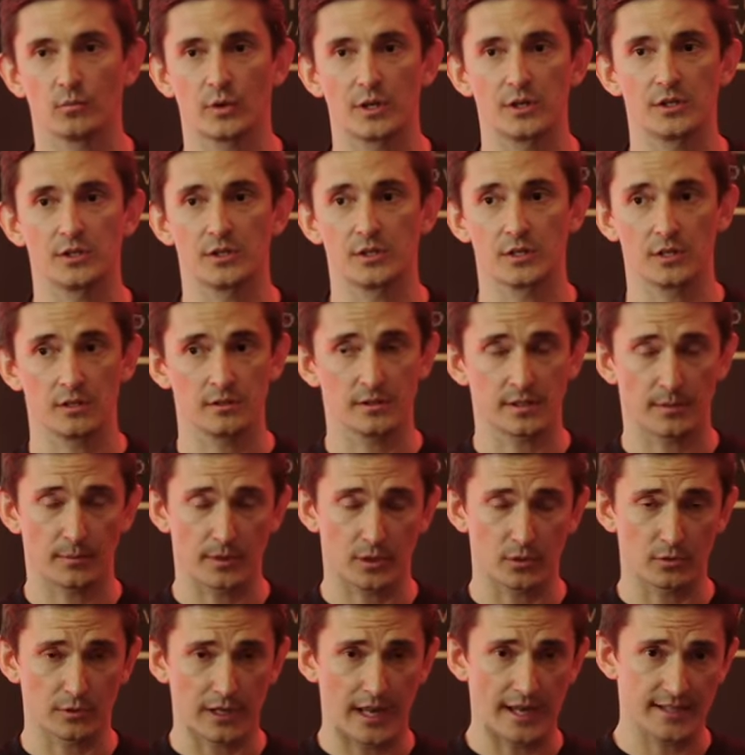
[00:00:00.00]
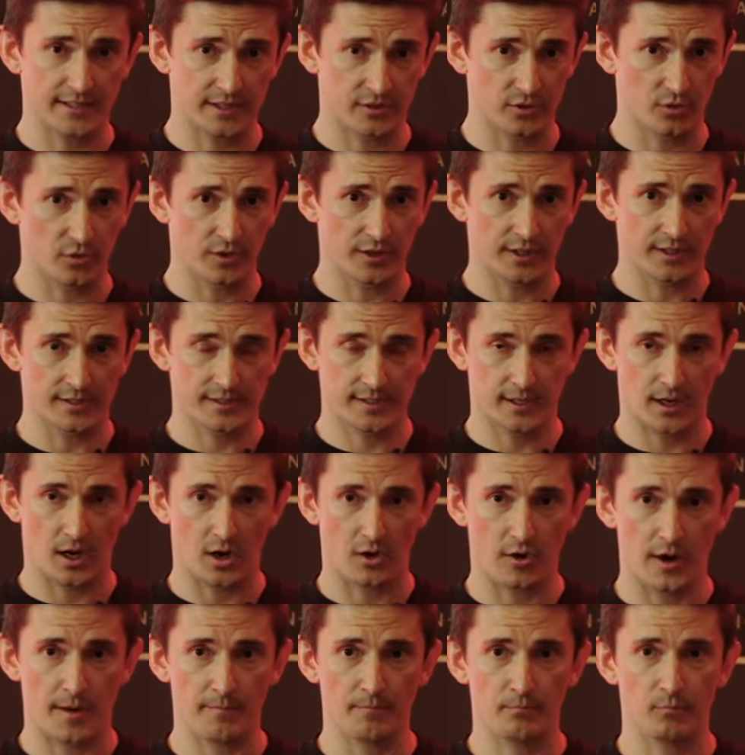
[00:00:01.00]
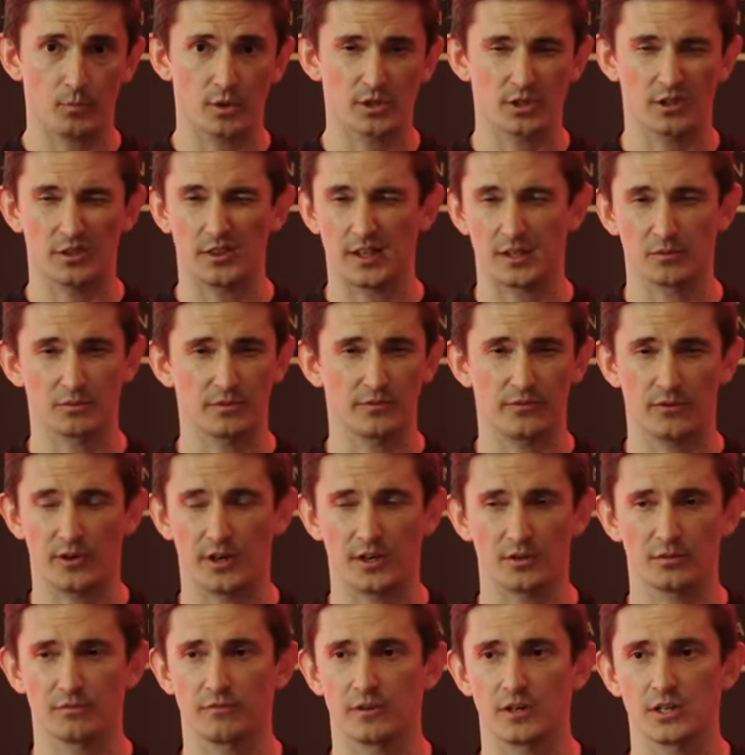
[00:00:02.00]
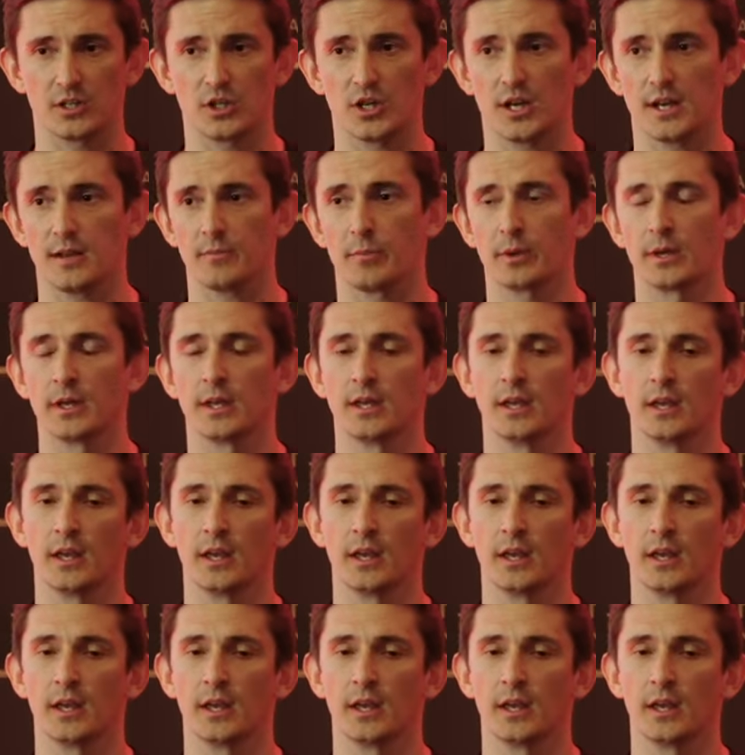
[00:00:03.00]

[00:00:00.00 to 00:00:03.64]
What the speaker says: We used to use something called Less Annoying CRM, which I think was free or very cheap.